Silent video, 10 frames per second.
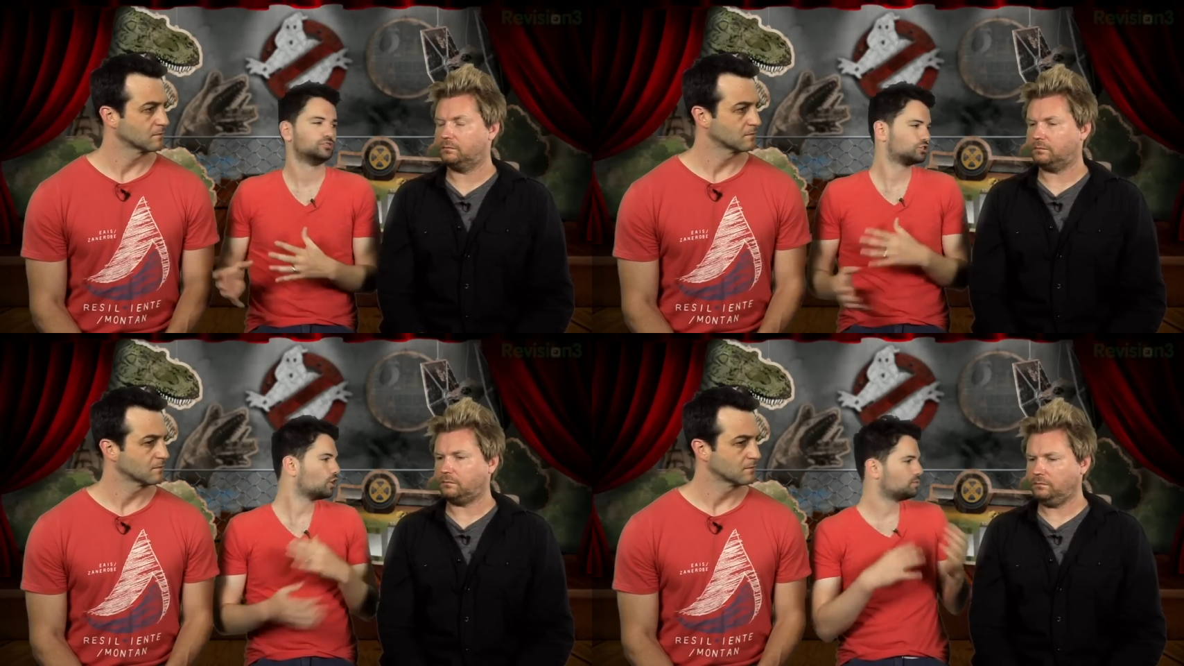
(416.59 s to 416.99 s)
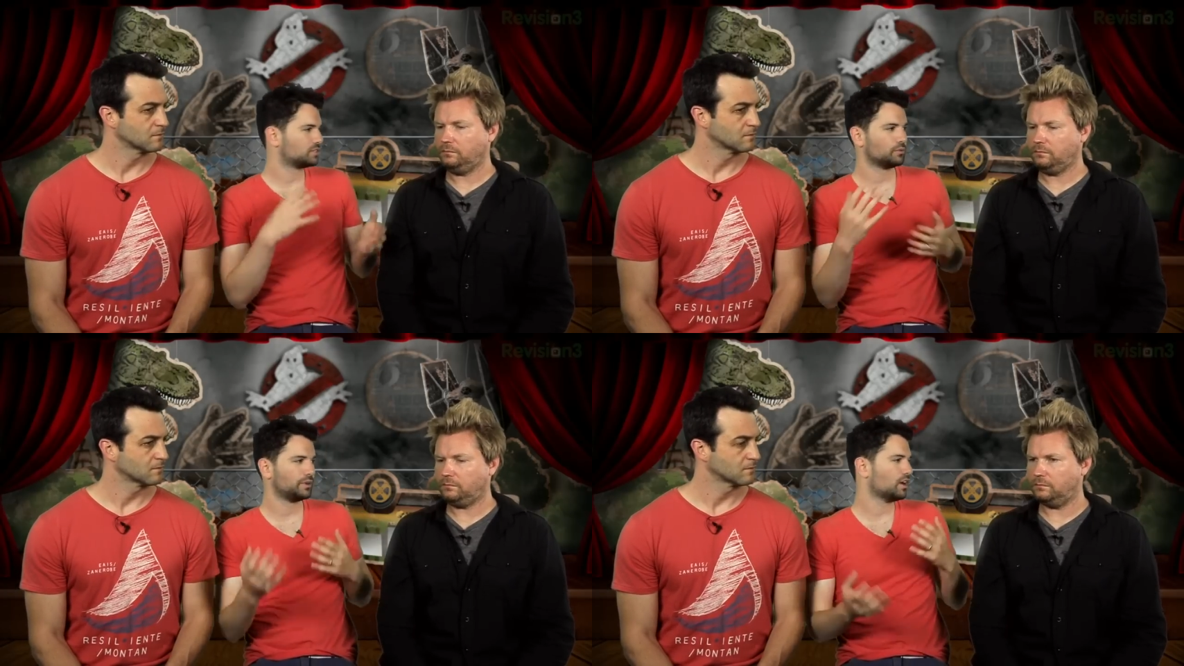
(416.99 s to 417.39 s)

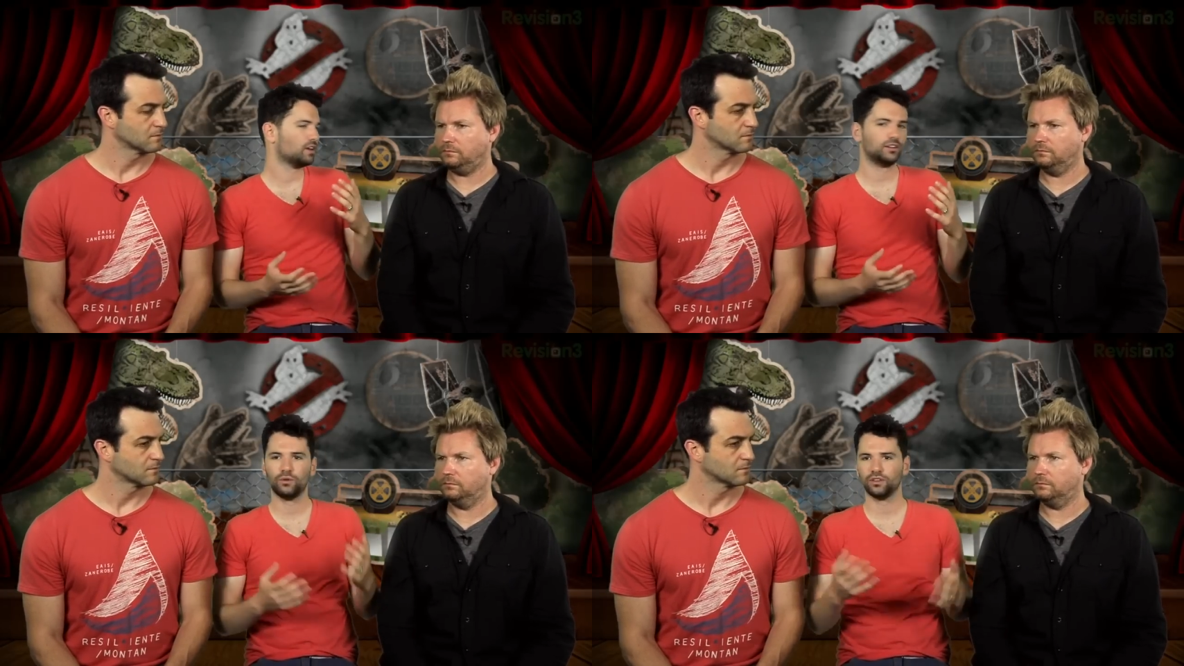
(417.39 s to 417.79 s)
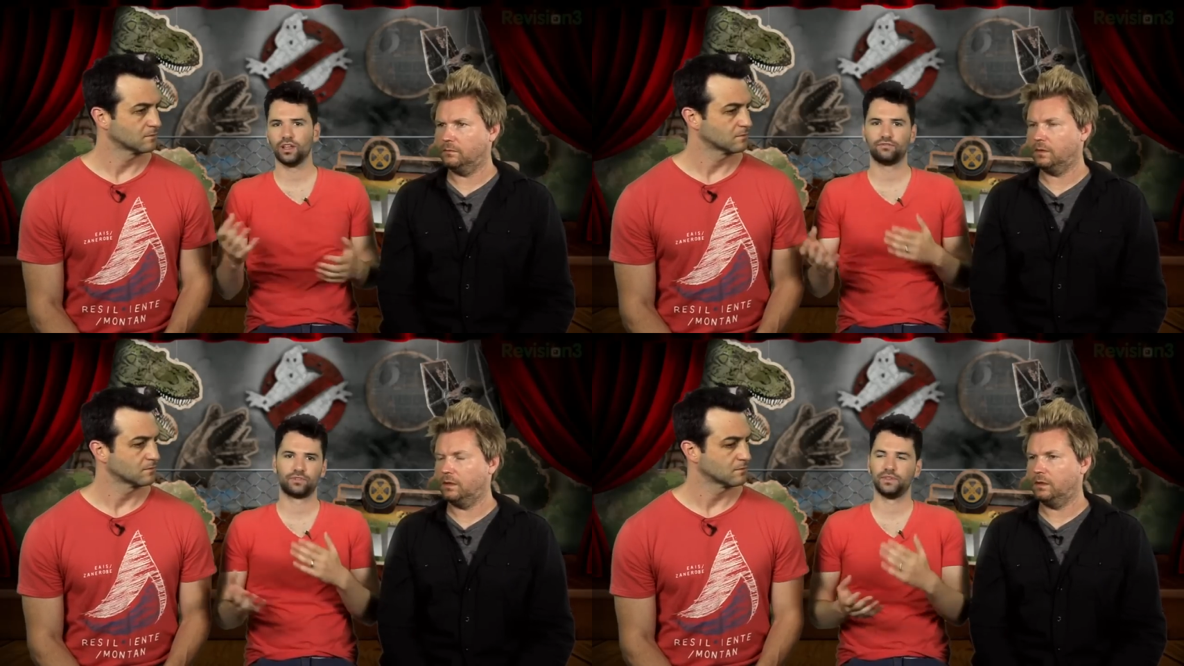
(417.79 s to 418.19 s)
Speaker 1: tropes that we all know and
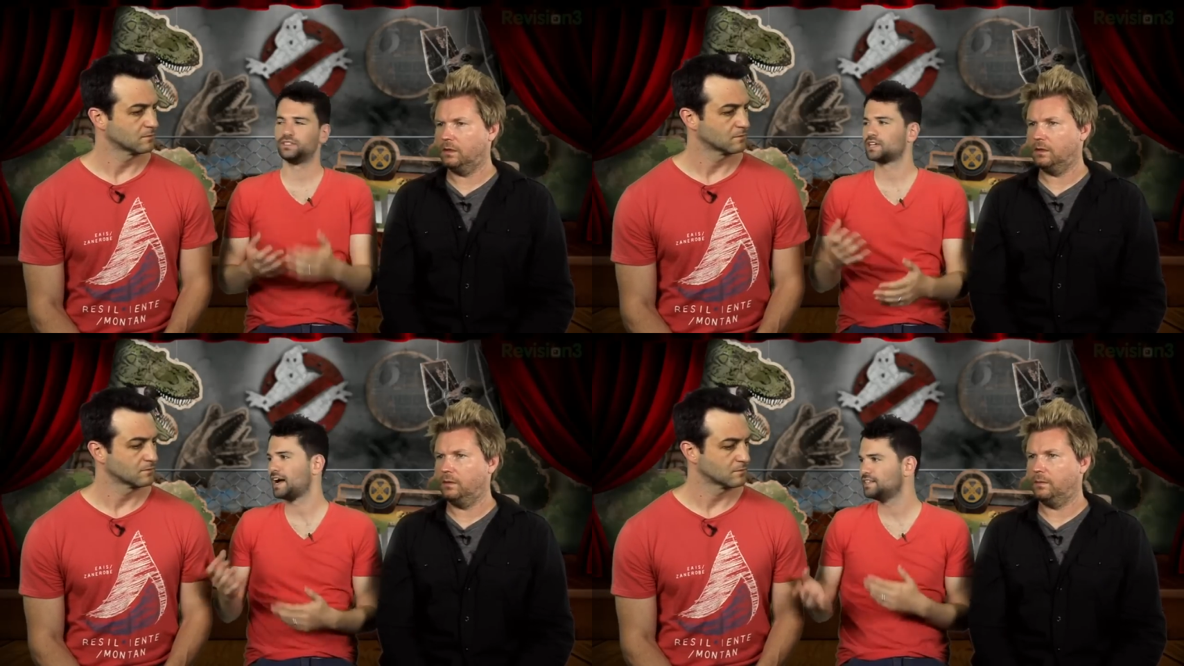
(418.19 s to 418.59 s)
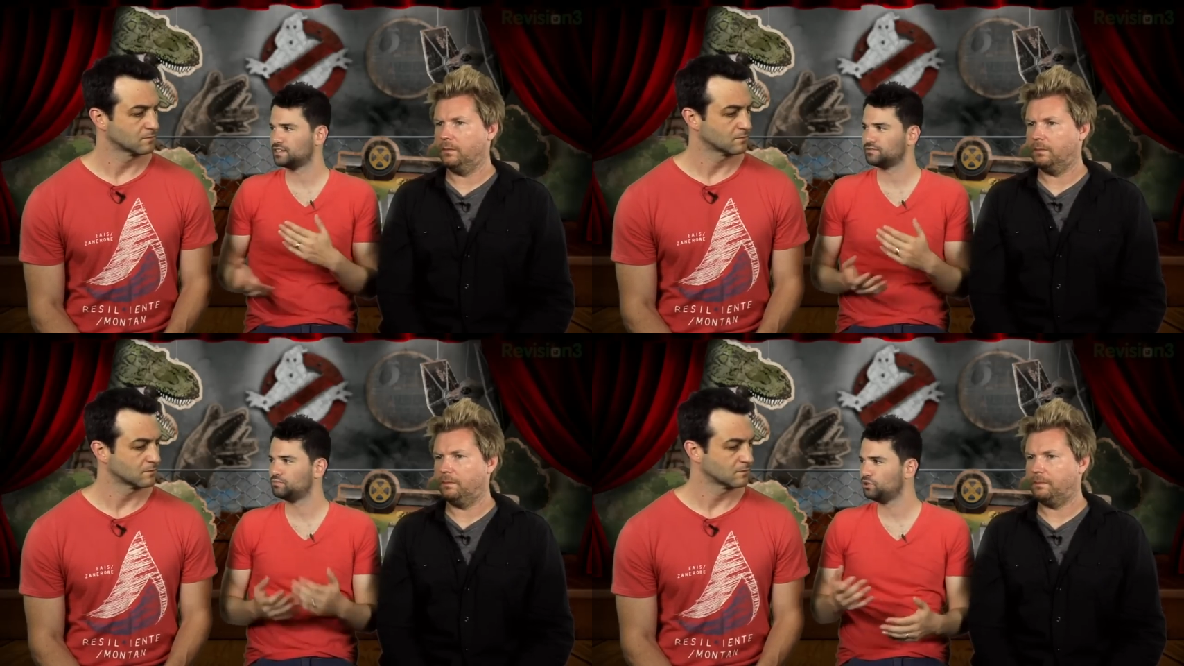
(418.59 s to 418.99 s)
love from these
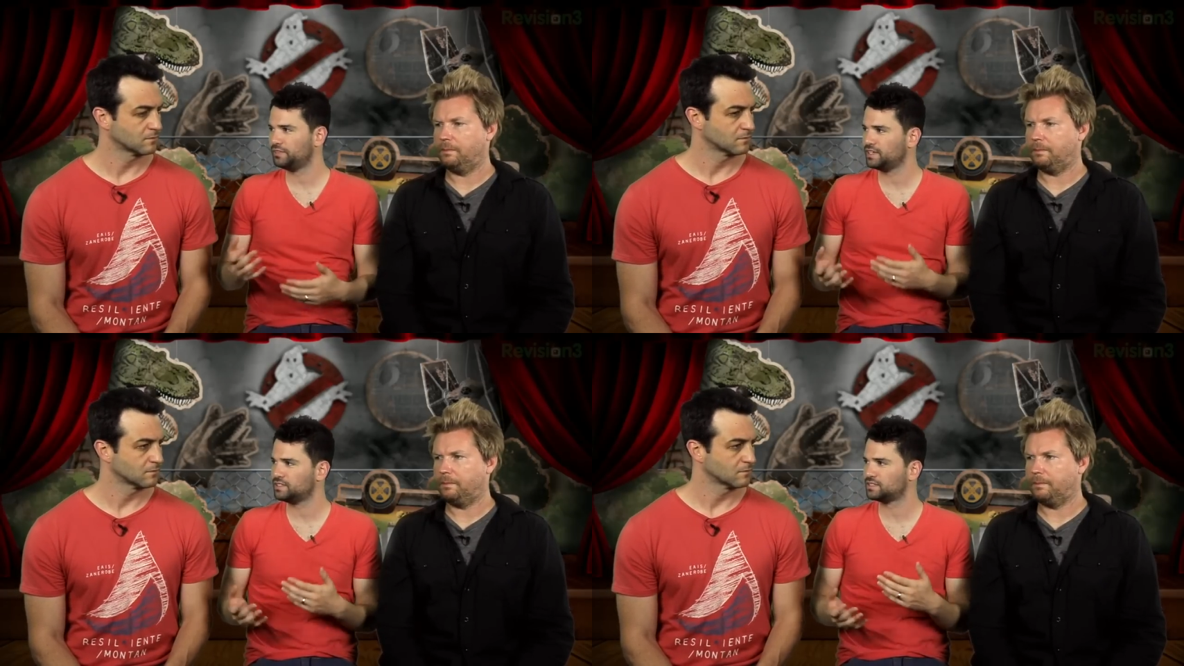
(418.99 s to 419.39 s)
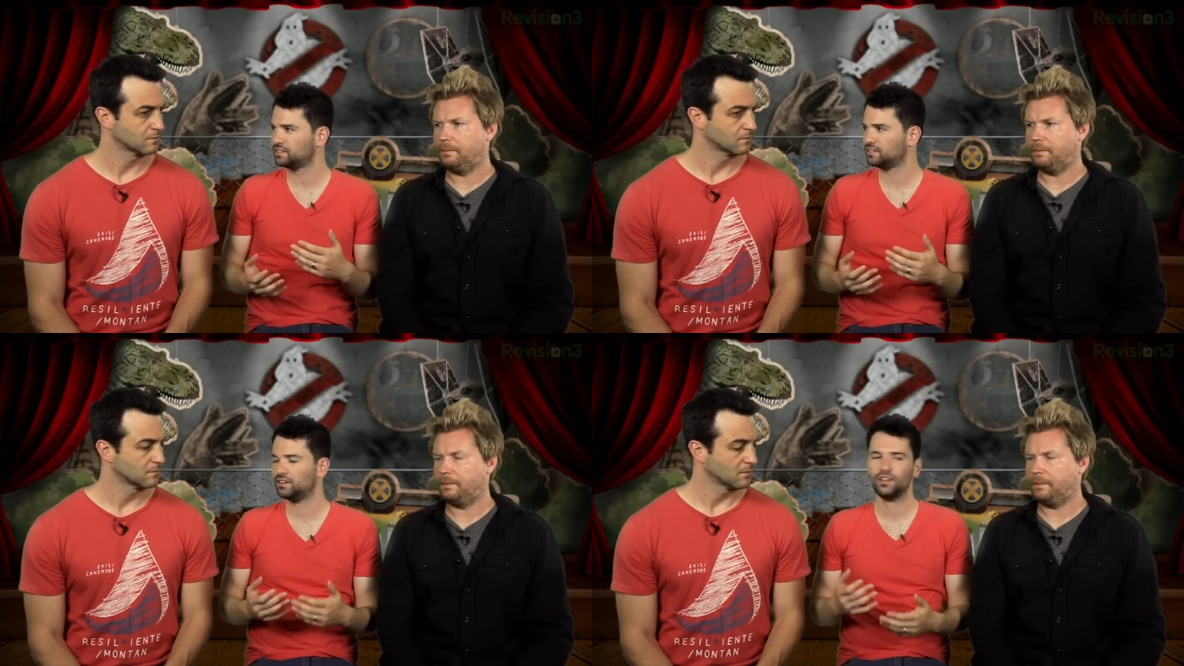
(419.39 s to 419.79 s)
kinds of movies
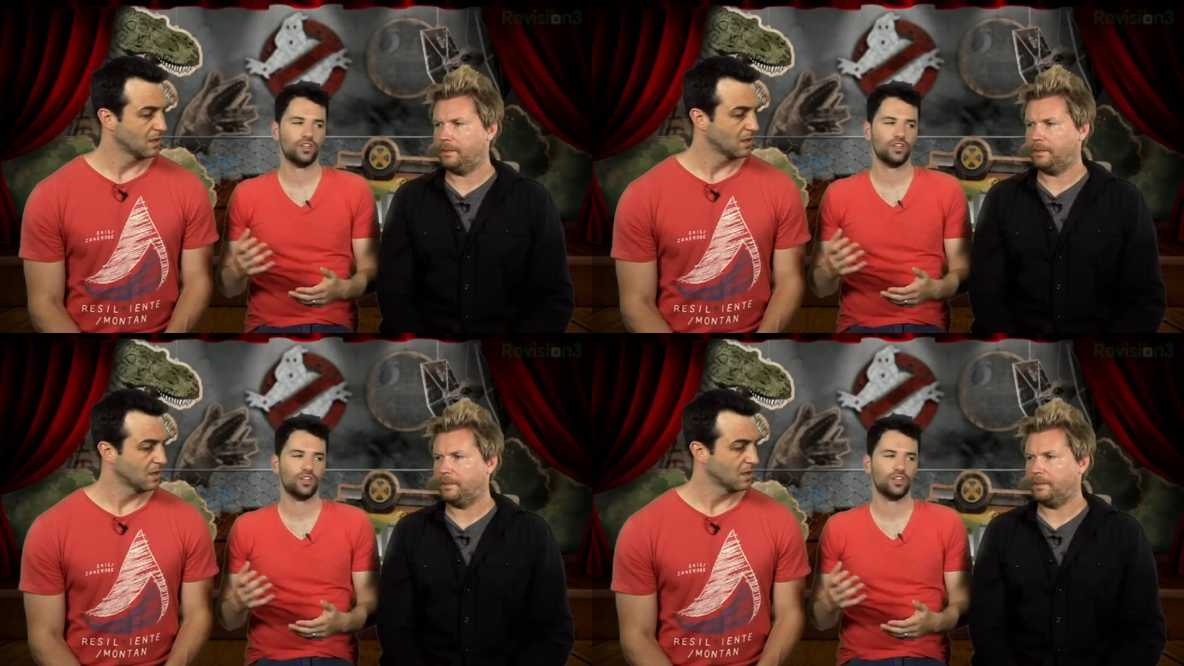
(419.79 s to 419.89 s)
and